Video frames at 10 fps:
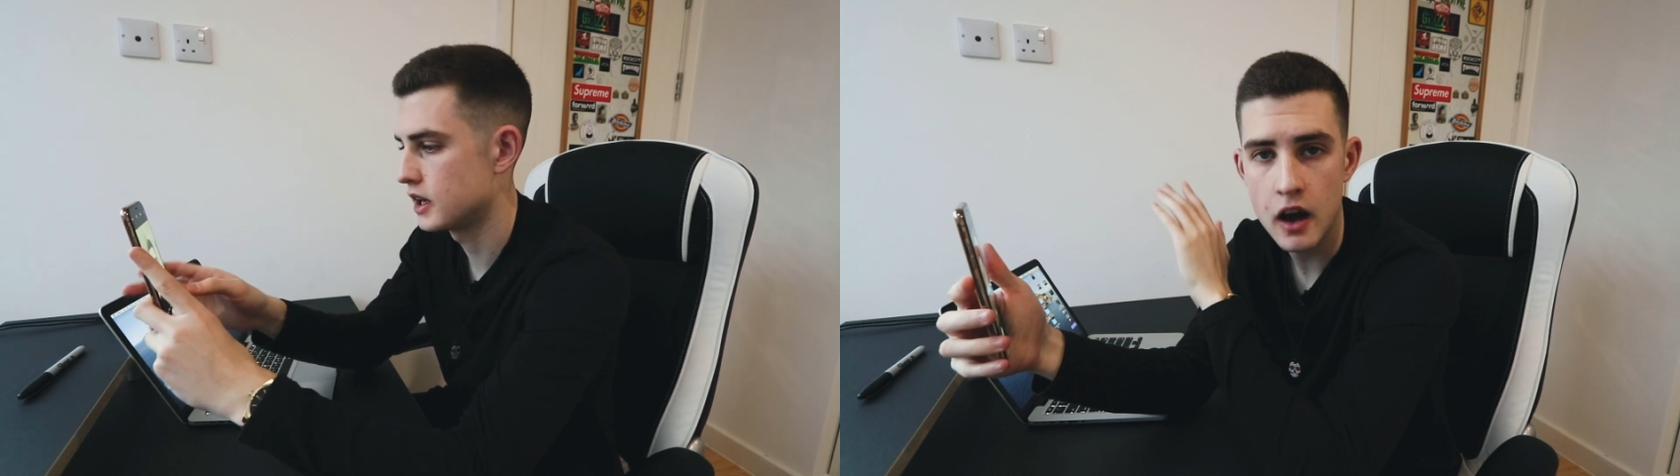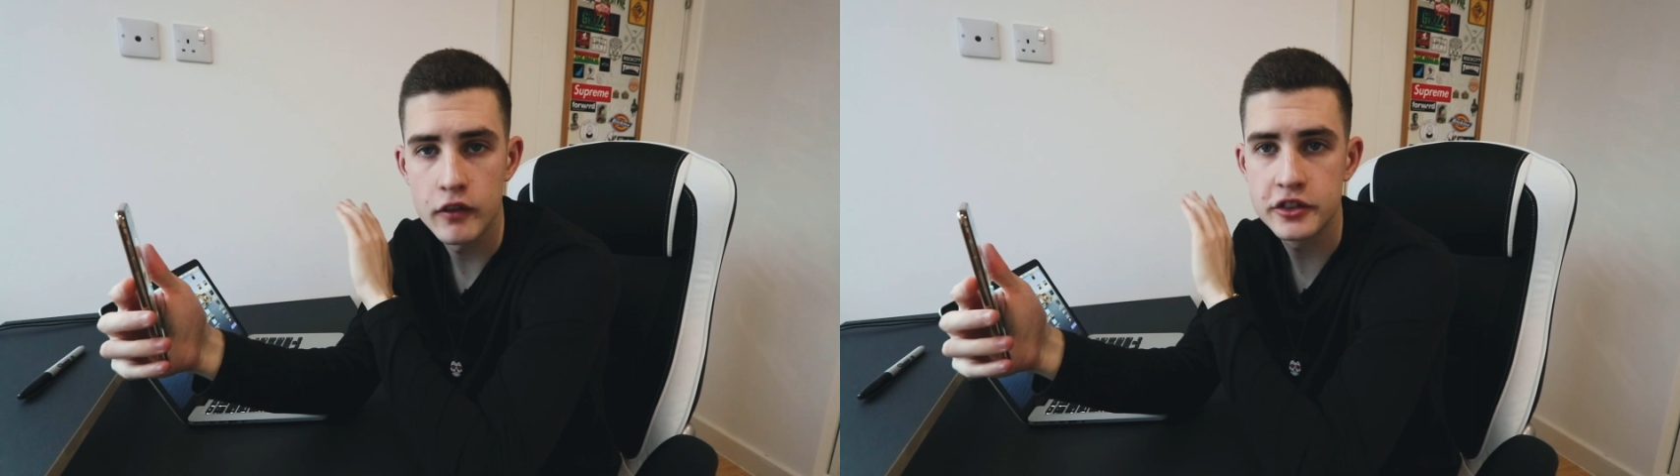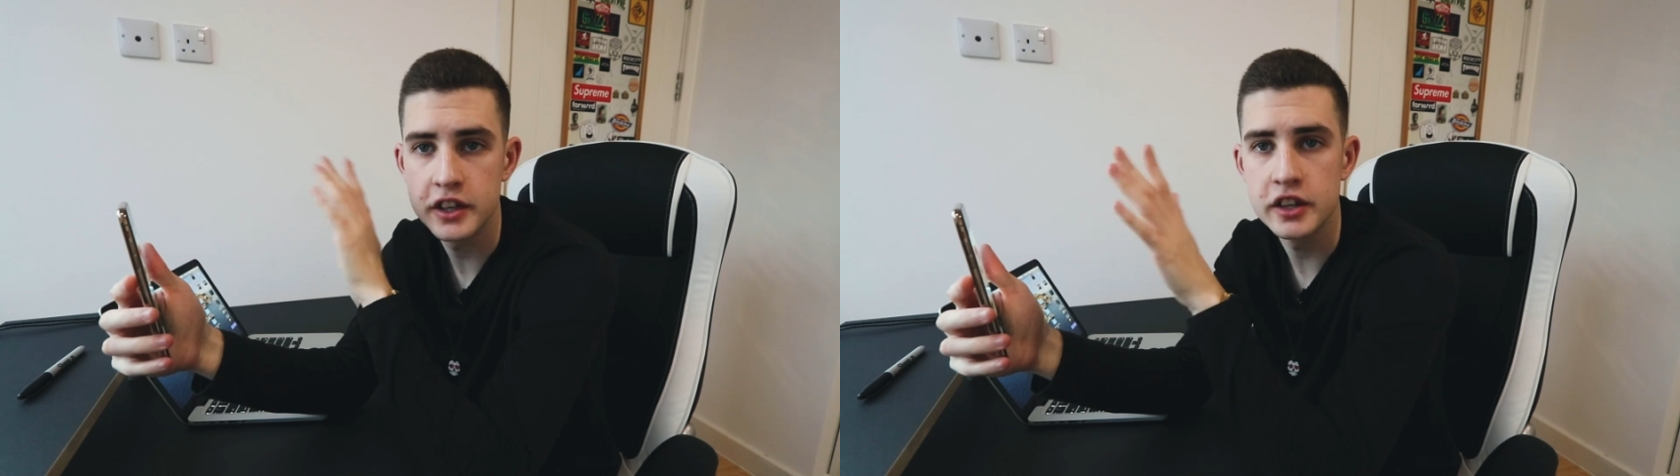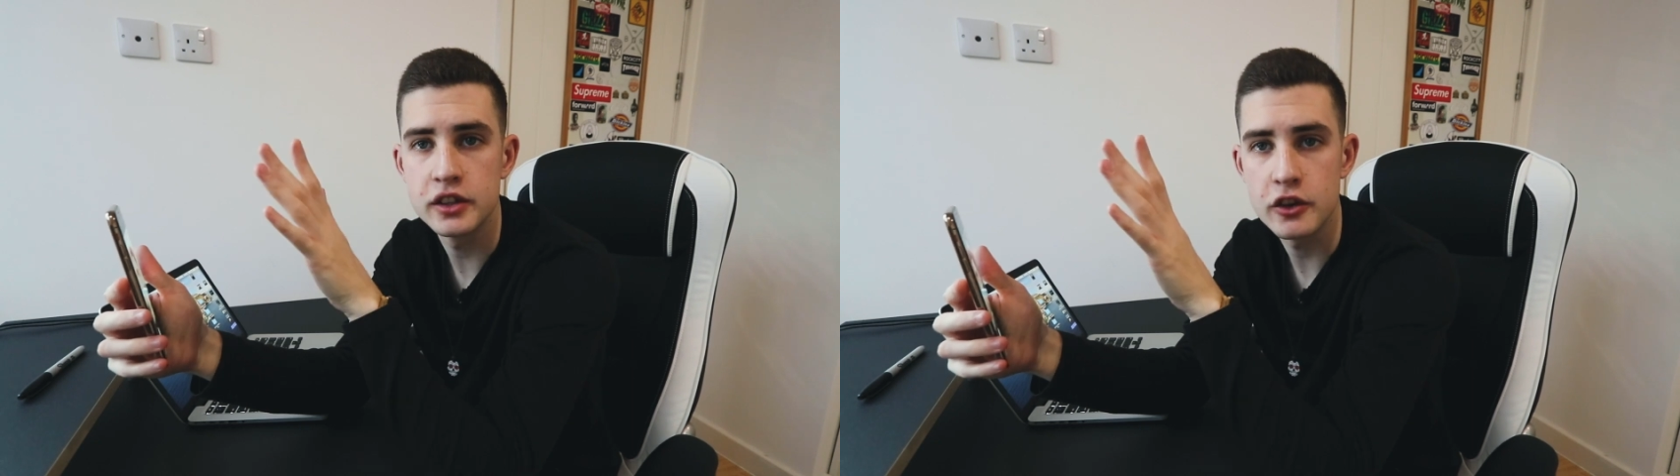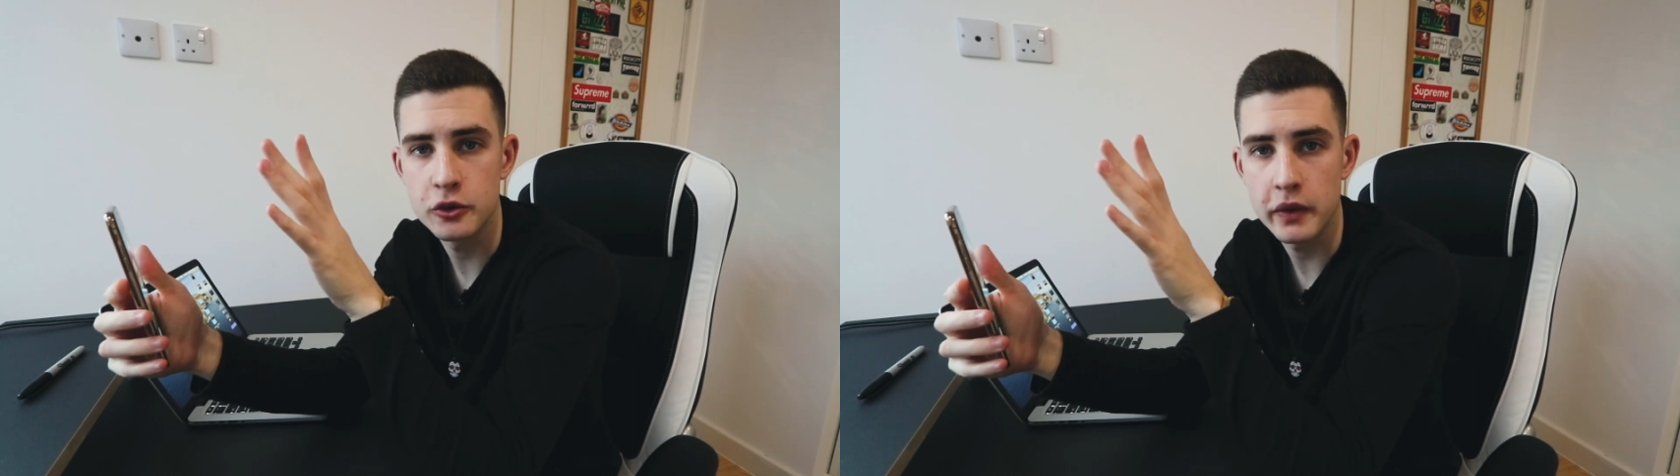Obviously you can
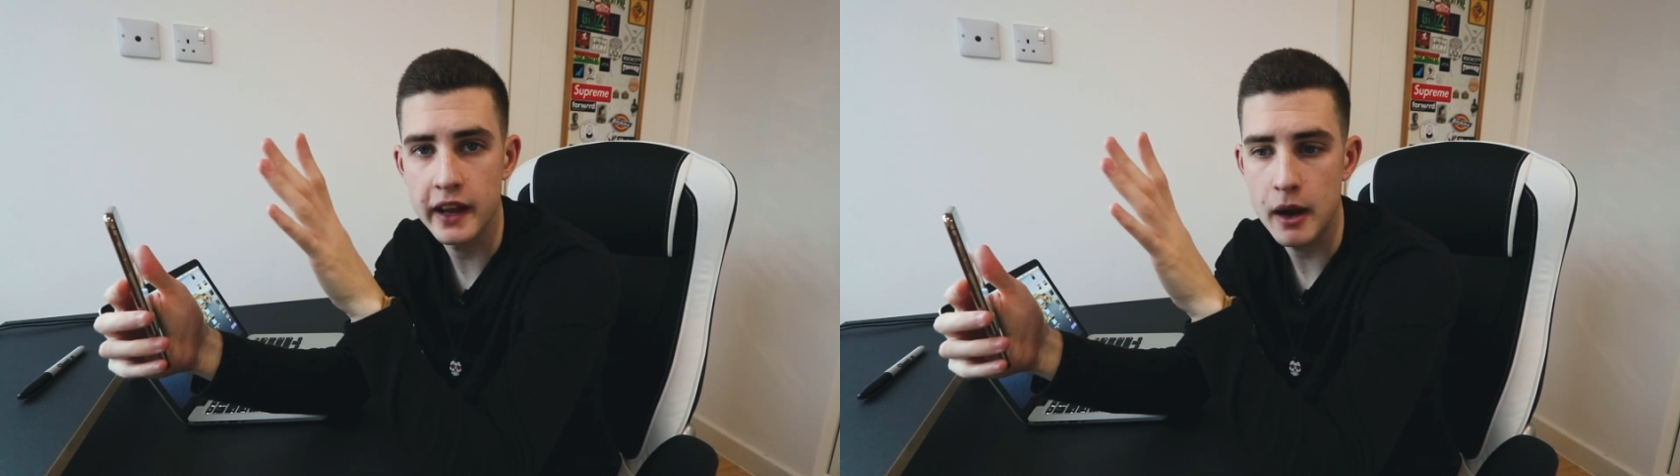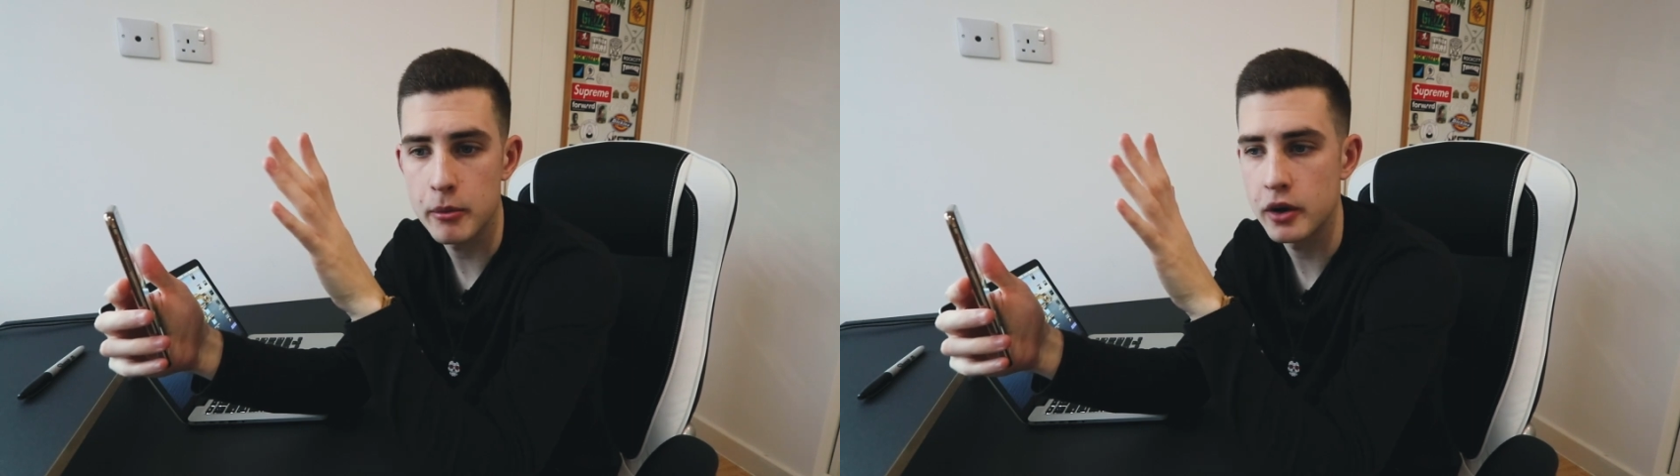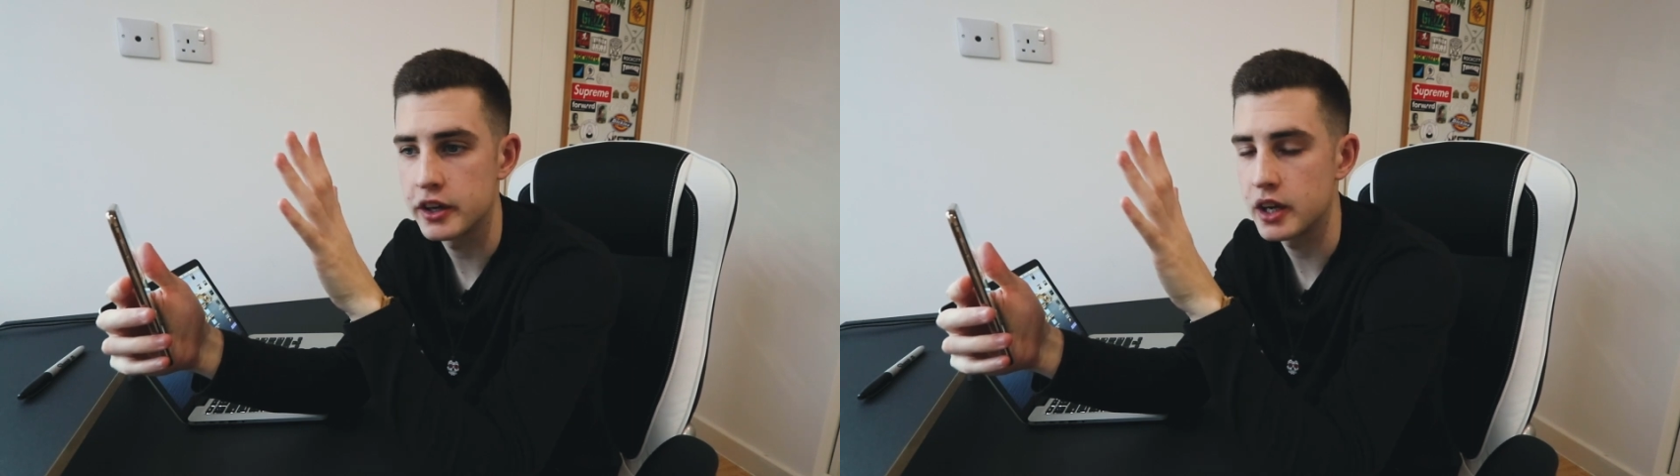do this with a camera.